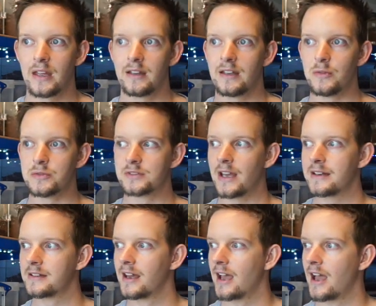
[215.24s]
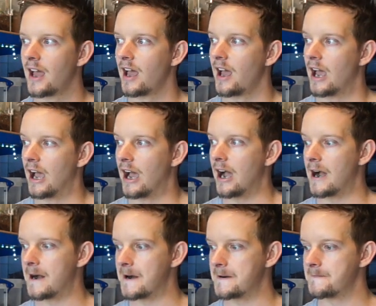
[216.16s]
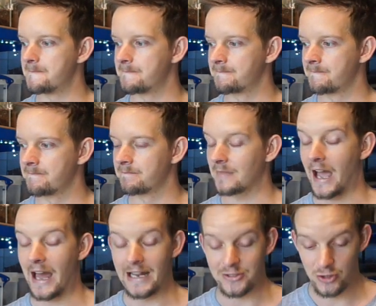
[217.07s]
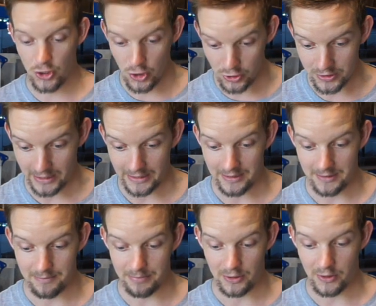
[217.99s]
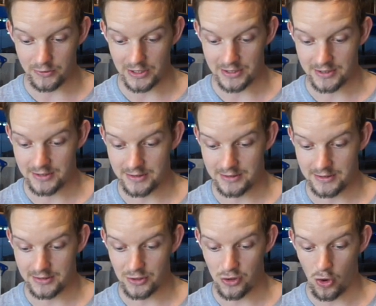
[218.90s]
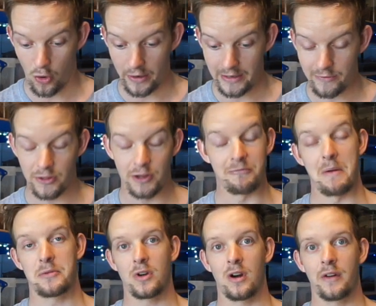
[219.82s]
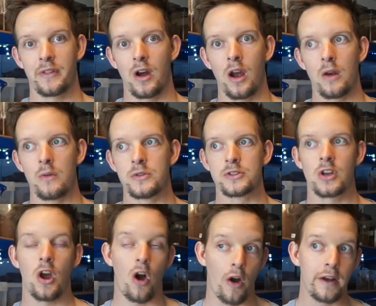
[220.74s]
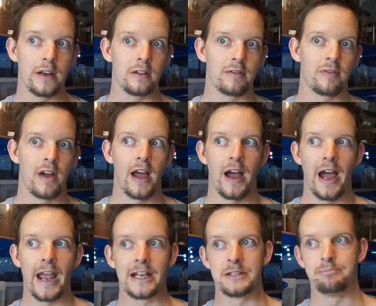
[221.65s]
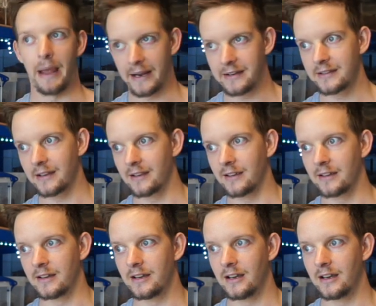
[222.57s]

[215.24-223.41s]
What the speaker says: it was dead. And it's gutting because it's not even the reptile that I was kind of expecting,